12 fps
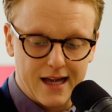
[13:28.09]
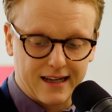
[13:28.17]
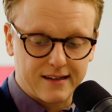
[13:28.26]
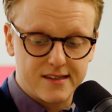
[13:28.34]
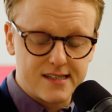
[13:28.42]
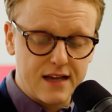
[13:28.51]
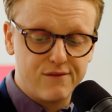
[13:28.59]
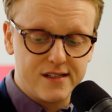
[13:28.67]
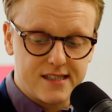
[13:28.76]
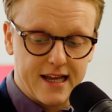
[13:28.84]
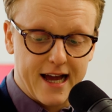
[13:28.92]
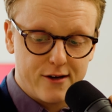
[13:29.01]
I can safely
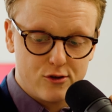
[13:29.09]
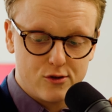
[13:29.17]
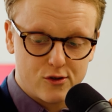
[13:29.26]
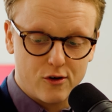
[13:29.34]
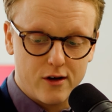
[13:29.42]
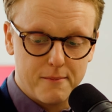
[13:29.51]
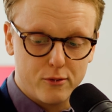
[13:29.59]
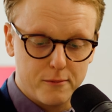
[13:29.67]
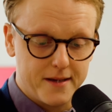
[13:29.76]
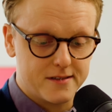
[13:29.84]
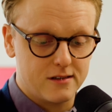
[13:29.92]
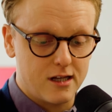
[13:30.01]
say Andrew Scott and Paul
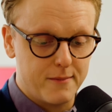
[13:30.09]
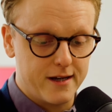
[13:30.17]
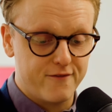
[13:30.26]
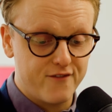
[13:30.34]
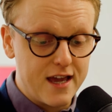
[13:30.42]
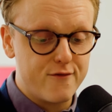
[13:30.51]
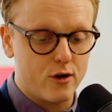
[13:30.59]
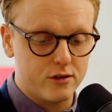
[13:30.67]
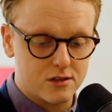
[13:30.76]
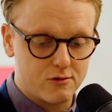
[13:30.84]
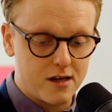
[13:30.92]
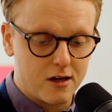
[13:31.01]
Mescal are my favourite
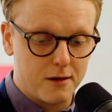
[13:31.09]
on-screen